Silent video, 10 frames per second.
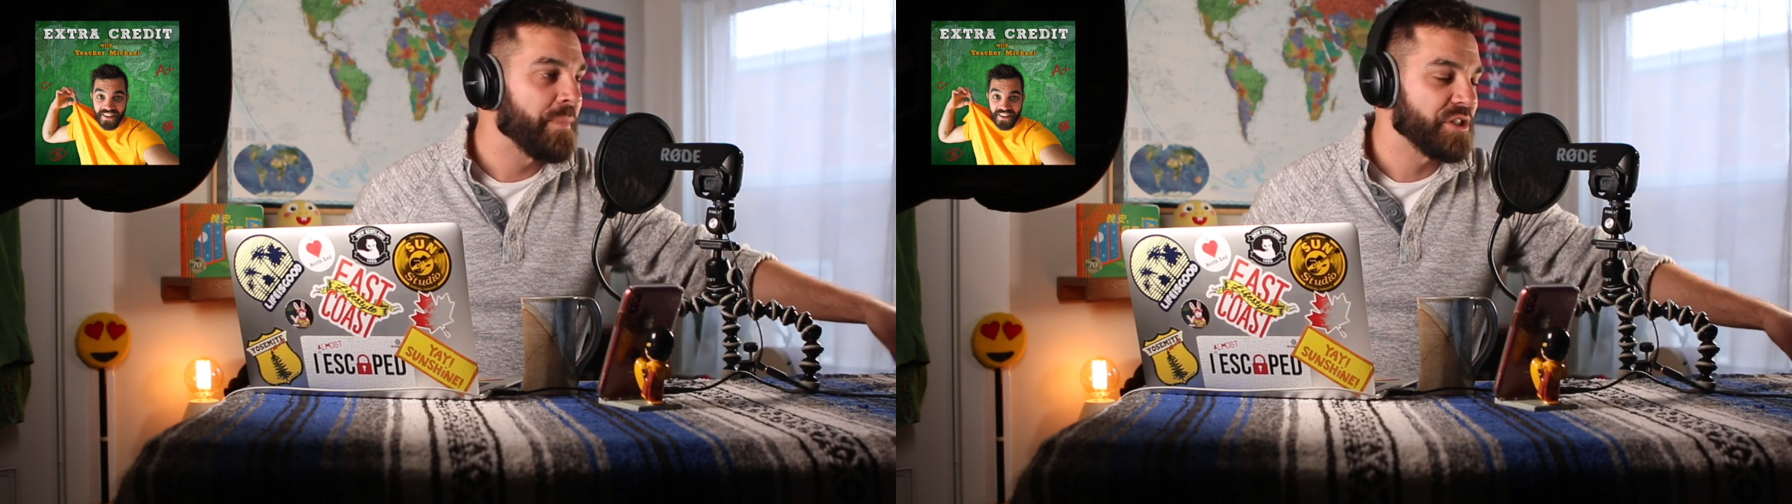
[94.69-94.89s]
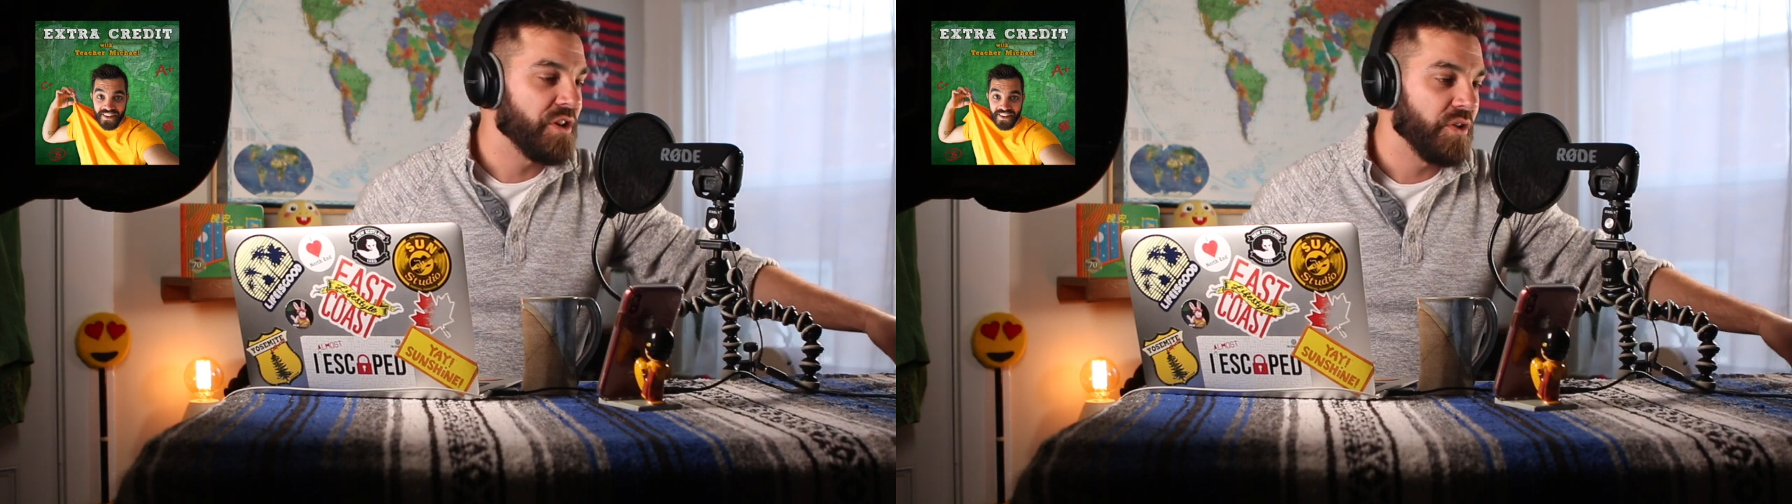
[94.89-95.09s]

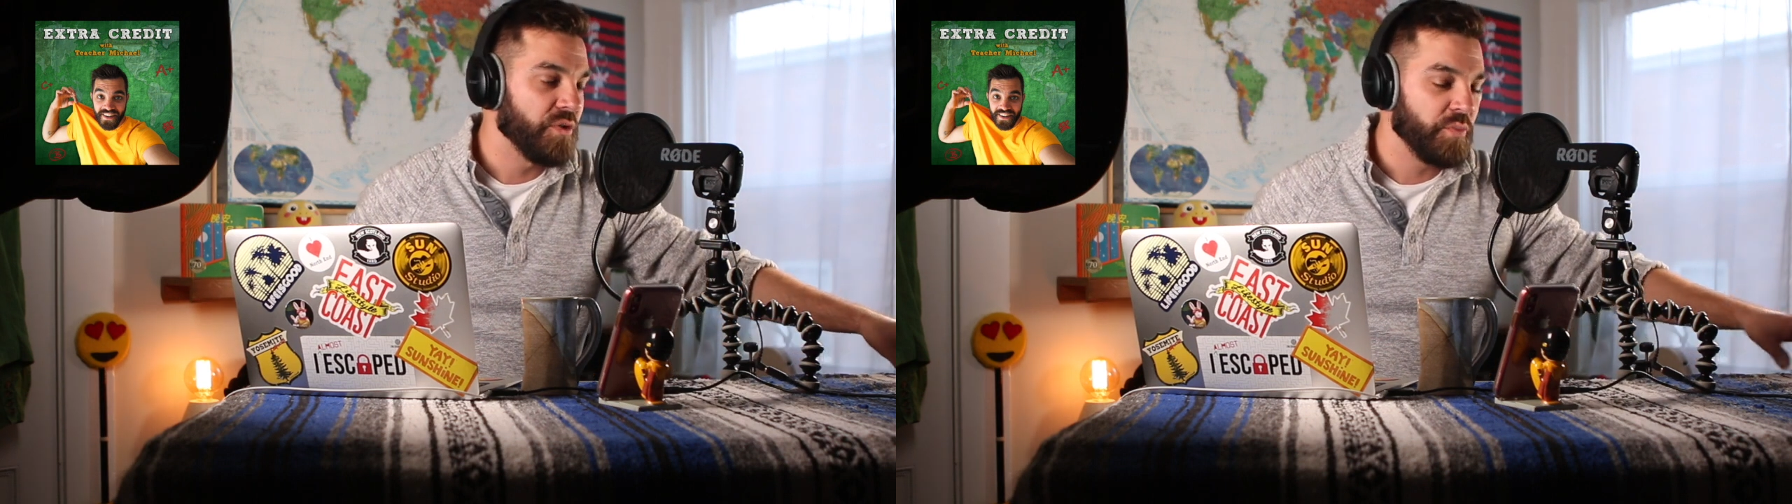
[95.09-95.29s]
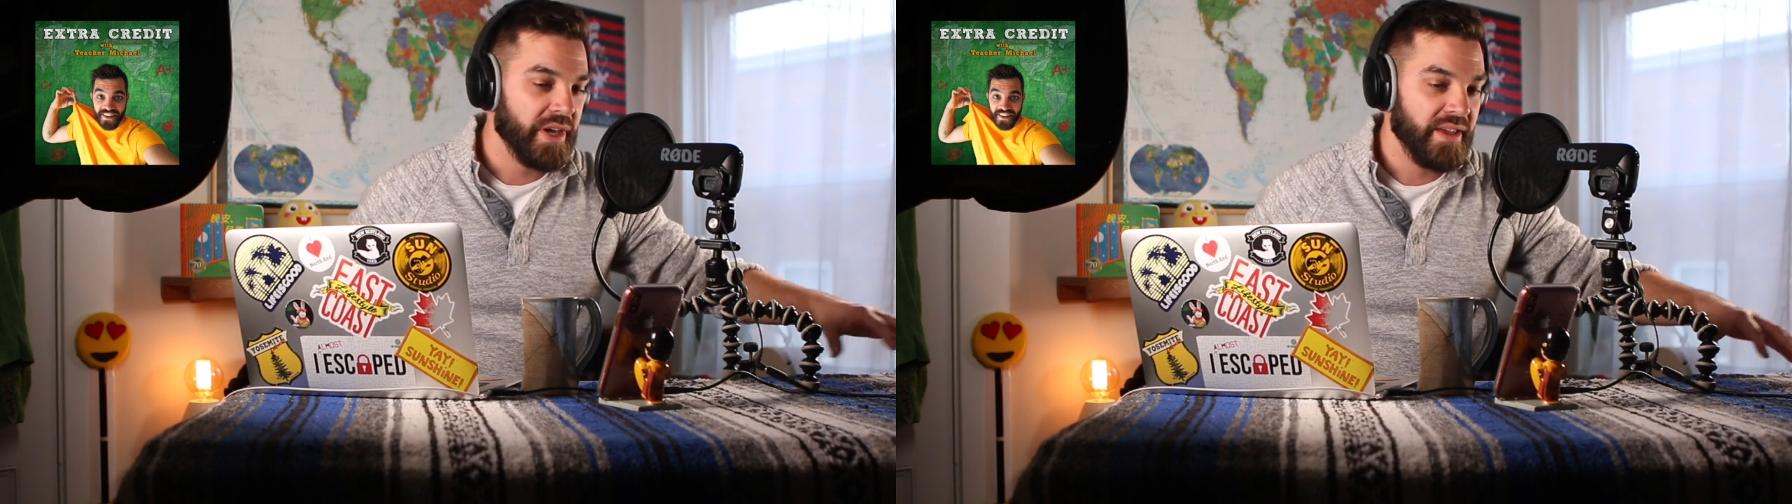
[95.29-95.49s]

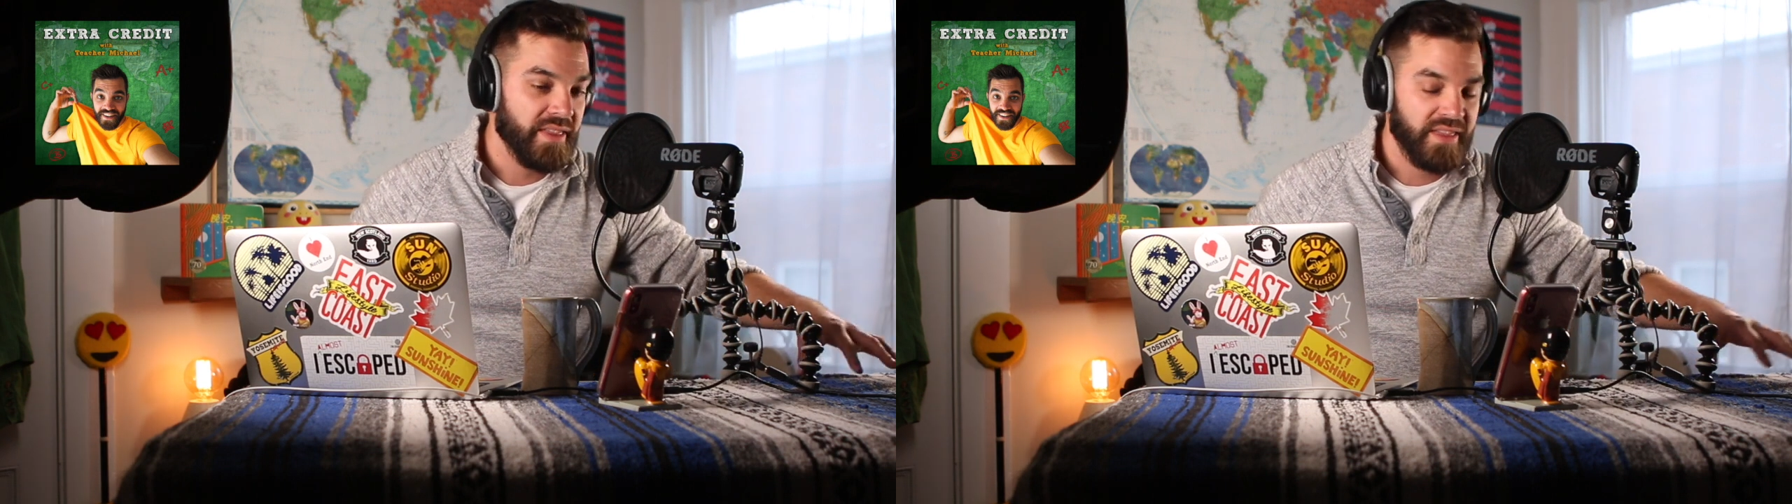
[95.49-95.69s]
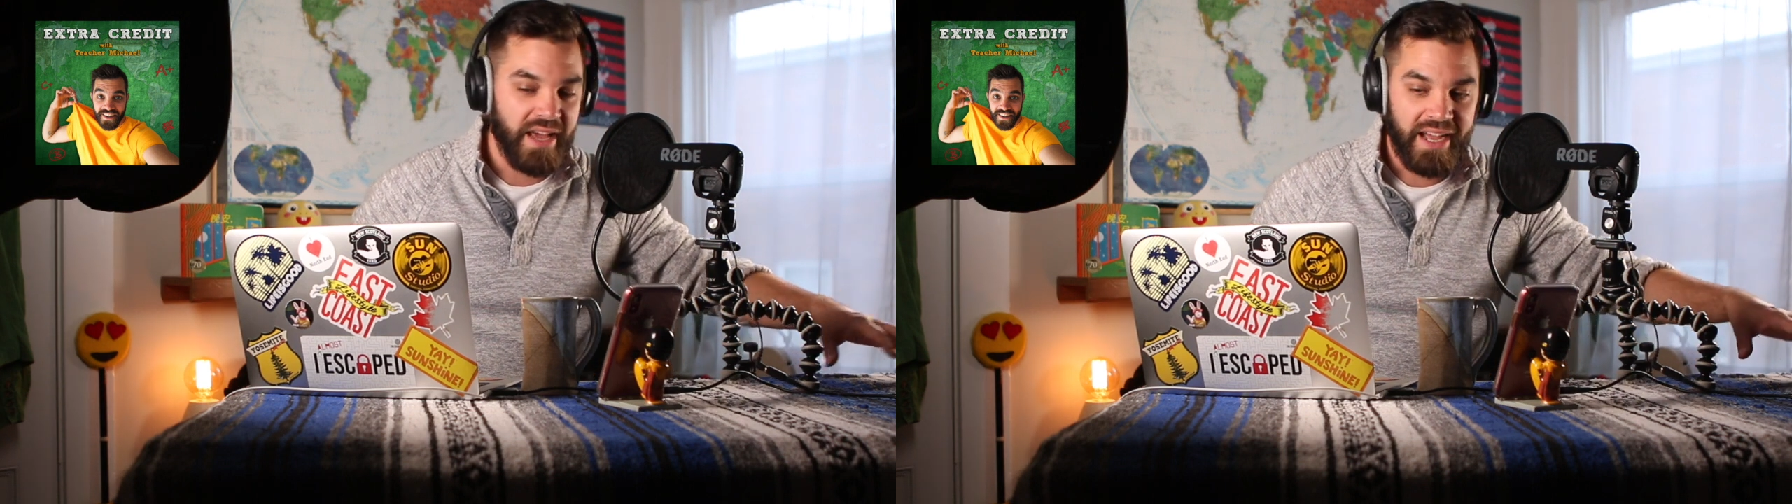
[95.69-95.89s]
episode
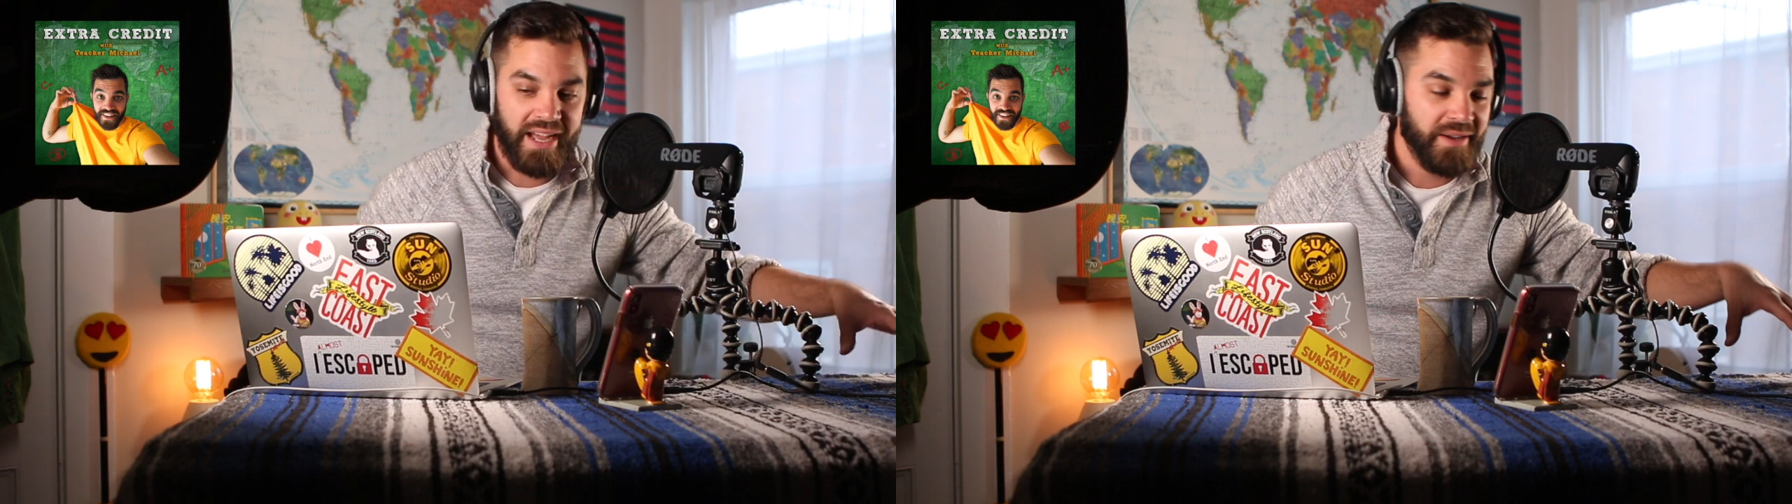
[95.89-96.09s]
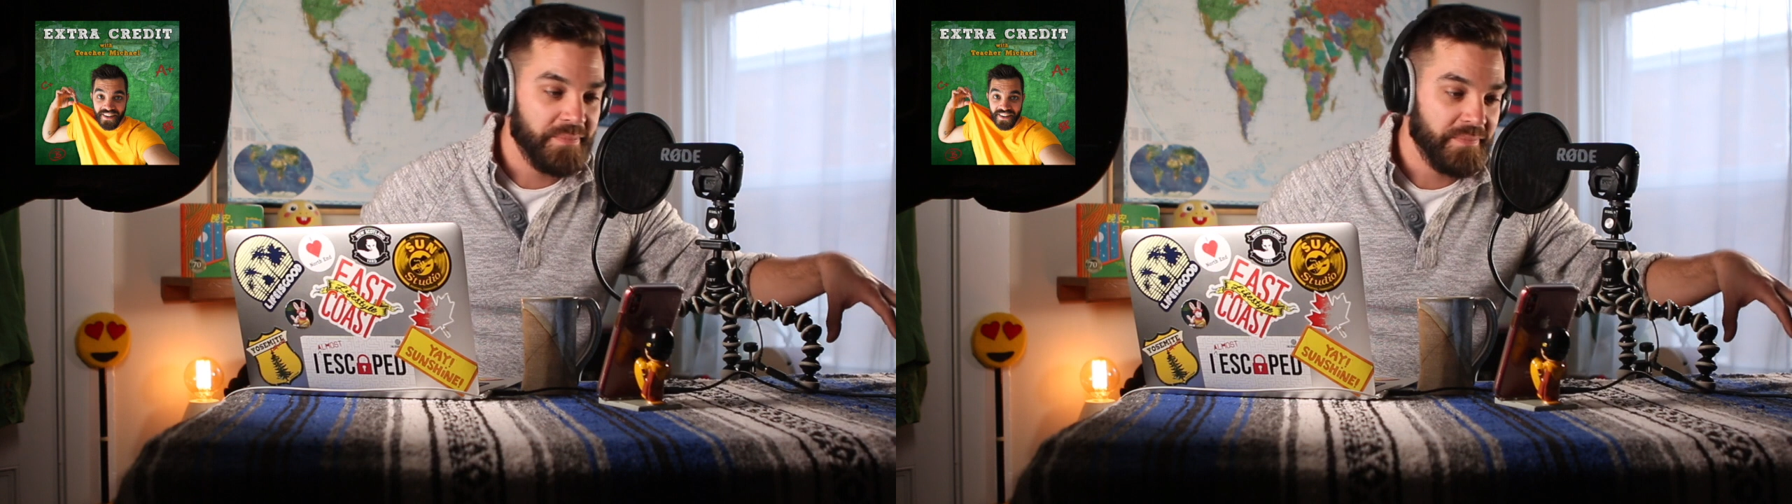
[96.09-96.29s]
with
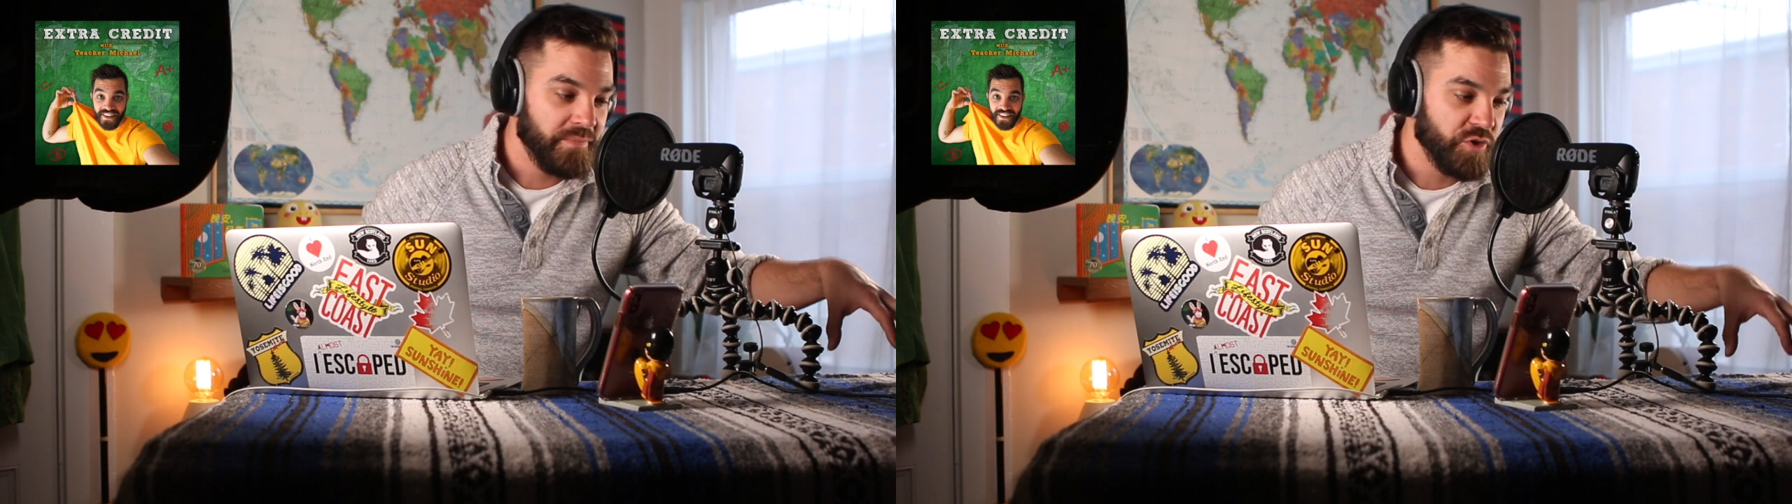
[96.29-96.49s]
um,